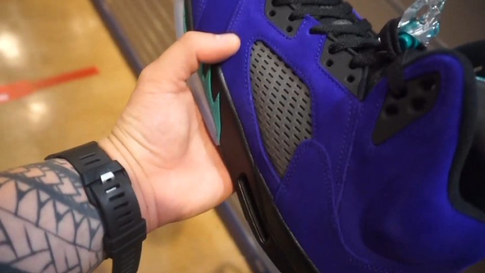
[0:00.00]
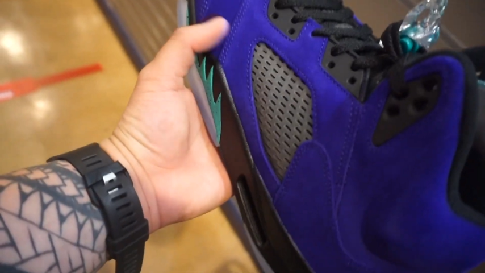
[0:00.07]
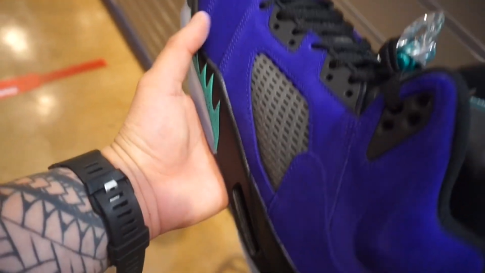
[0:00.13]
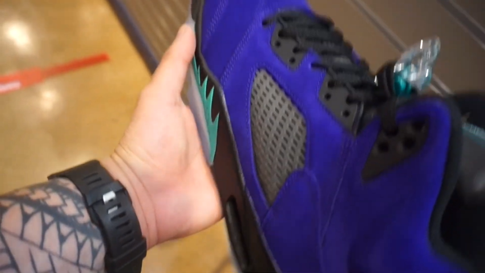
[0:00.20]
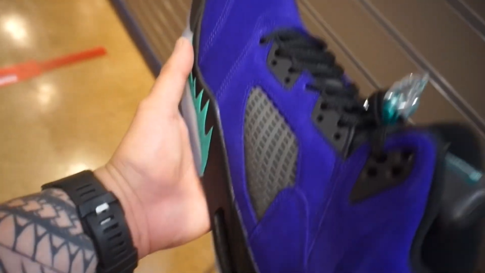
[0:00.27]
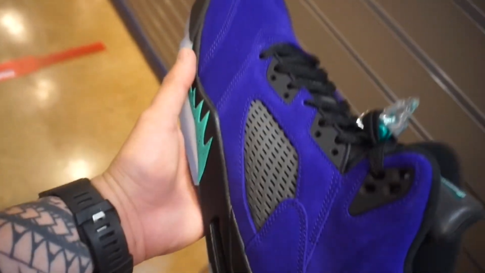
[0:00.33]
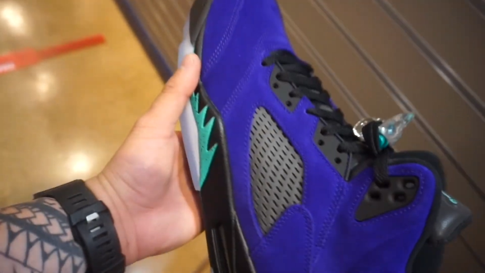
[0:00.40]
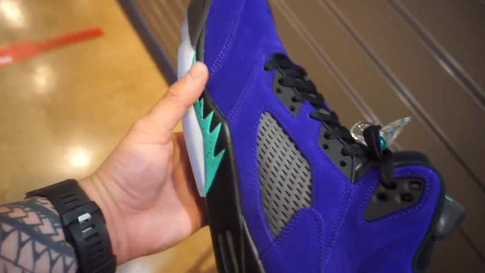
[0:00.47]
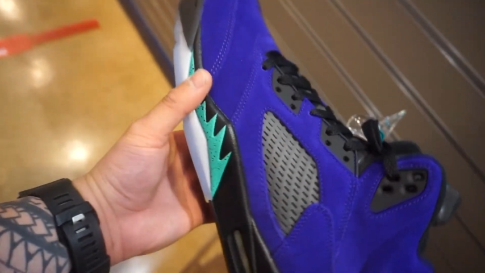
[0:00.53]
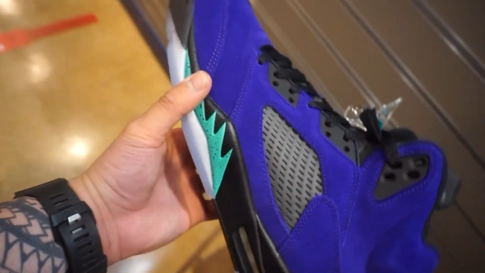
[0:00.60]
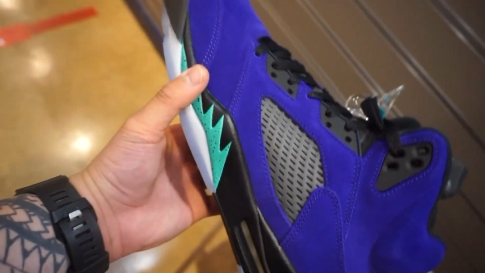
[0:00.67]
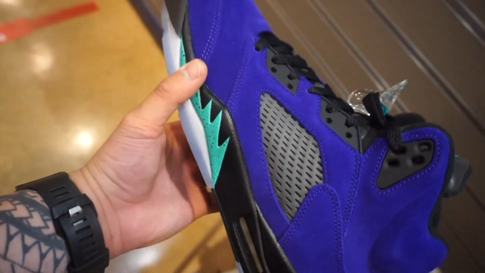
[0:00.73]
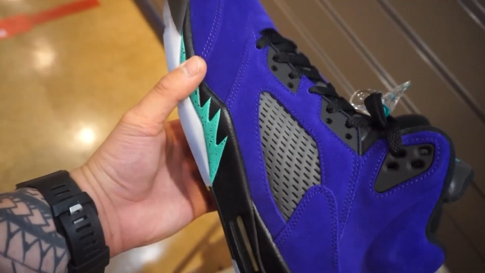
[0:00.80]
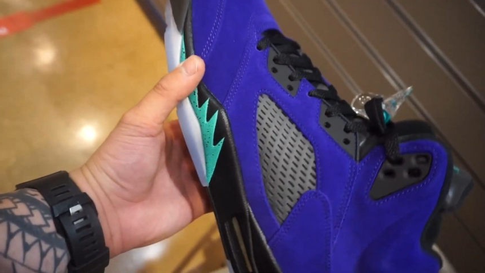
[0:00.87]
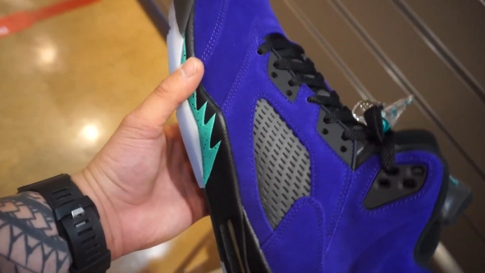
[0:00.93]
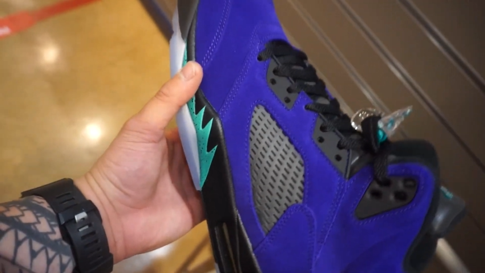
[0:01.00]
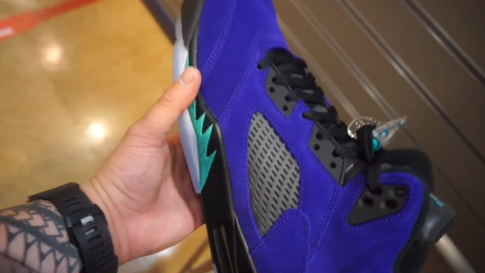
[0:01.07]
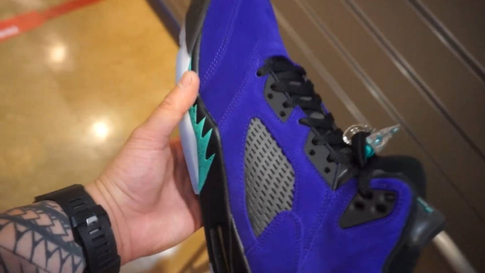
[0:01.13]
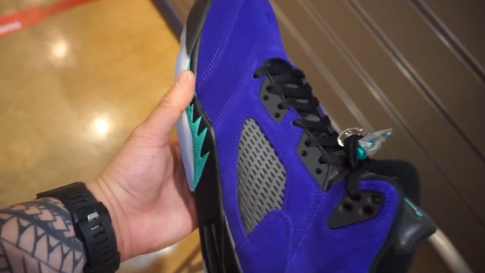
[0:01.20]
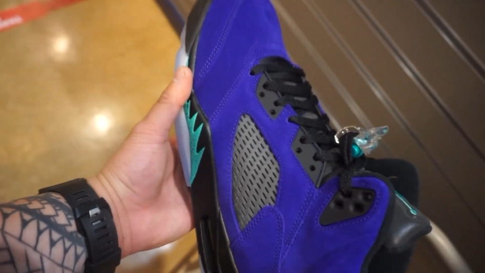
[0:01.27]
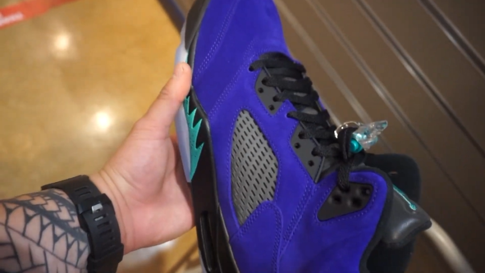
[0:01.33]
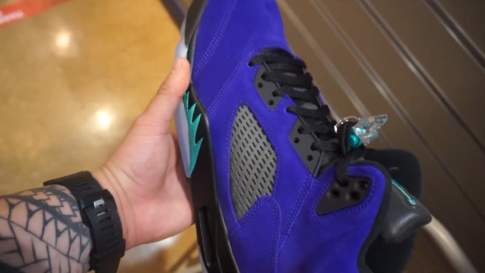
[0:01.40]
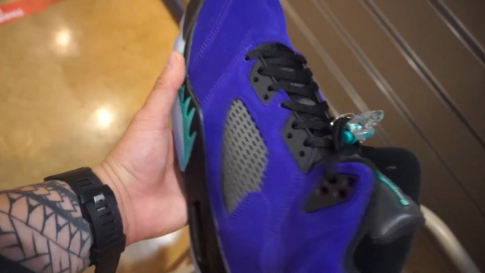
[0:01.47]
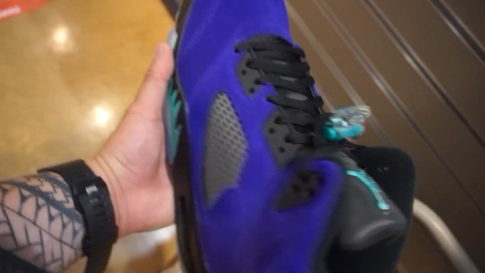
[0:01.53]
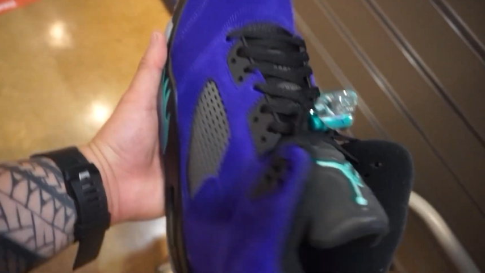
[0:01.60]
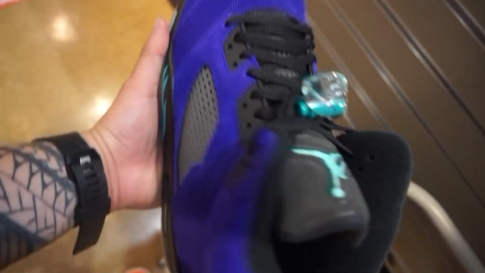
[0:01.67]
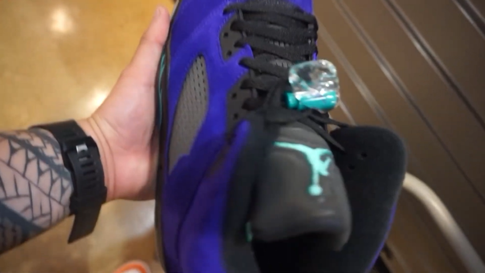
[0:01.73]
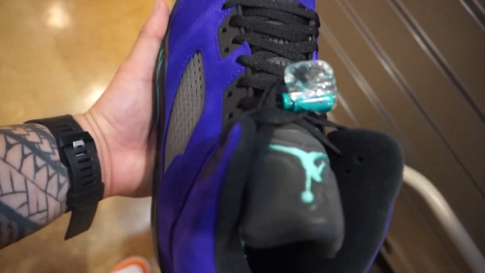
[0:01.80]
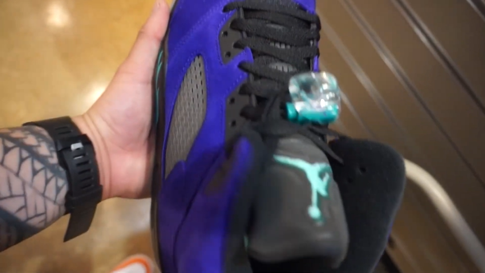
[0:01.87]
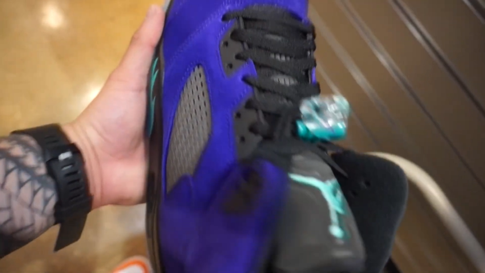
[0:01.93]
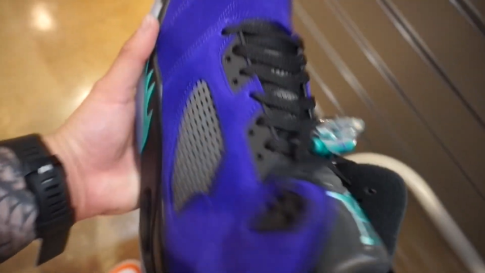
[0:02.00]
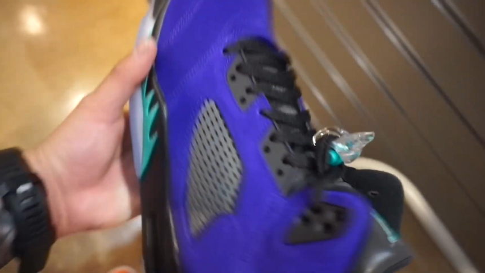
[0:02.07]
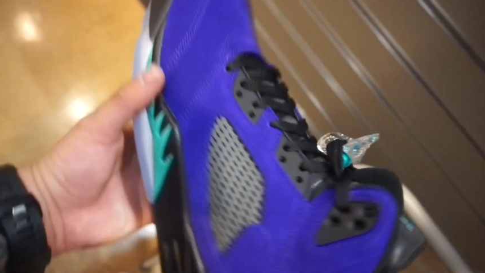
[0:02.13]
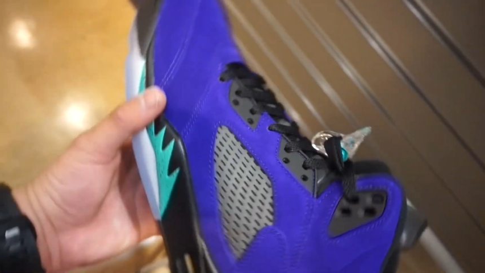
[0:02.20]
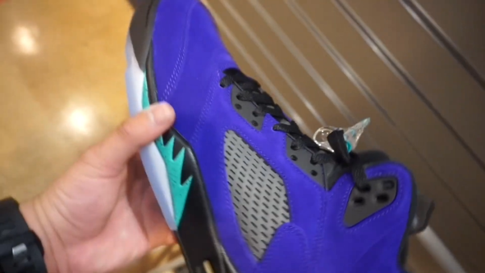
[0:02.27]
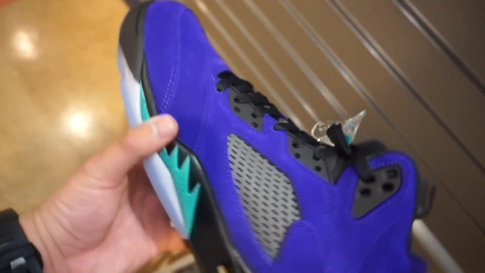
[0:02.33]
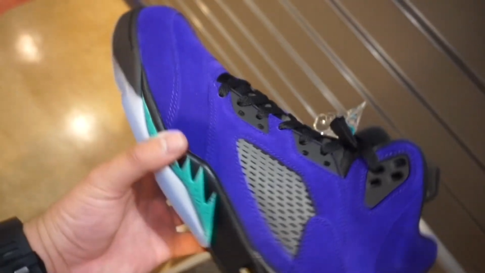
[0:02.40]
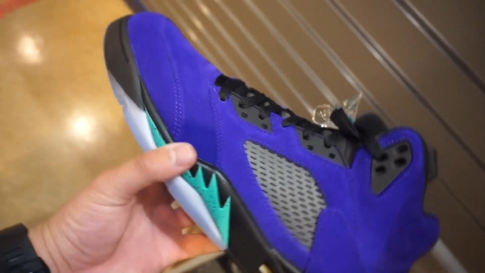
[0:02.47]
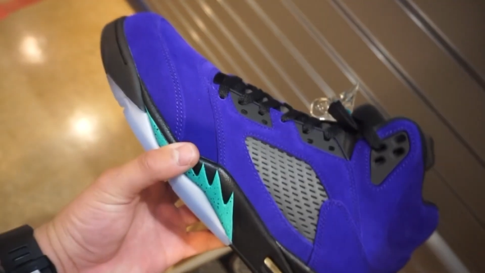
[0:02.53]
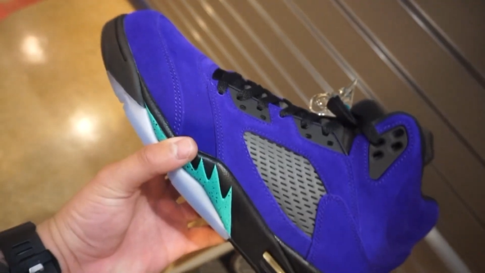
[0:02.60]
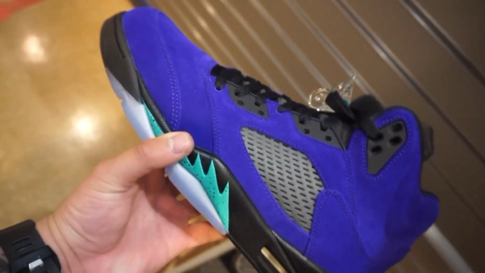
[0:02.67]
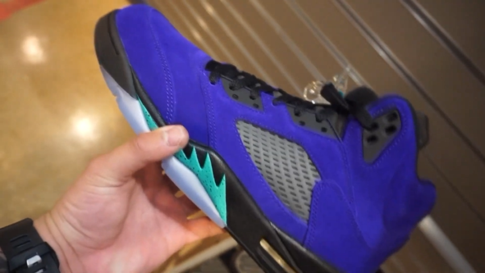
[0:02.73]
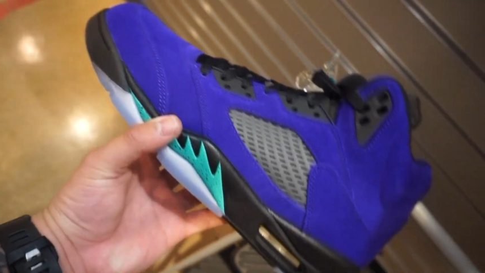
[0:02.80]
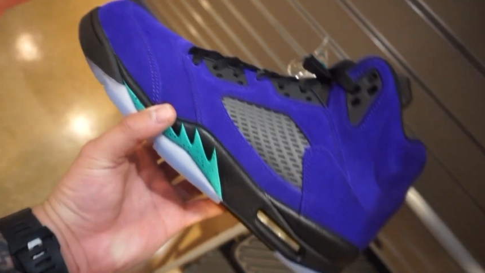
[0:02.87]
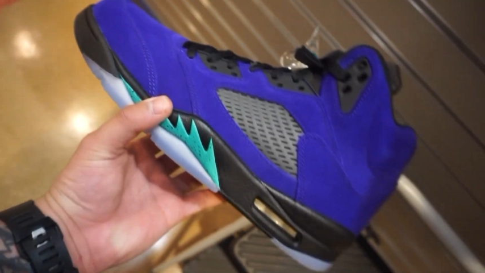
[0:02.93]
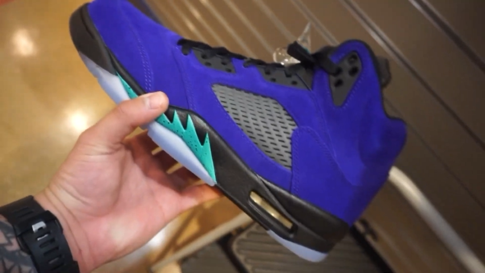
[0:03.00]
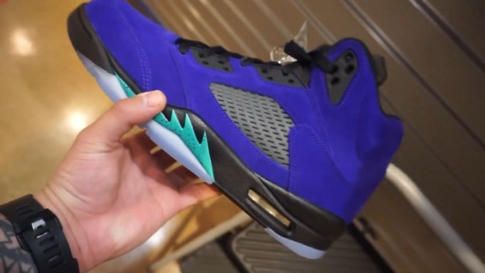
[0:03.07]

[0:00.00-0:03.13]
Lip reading: Nobody's mouth can be seen.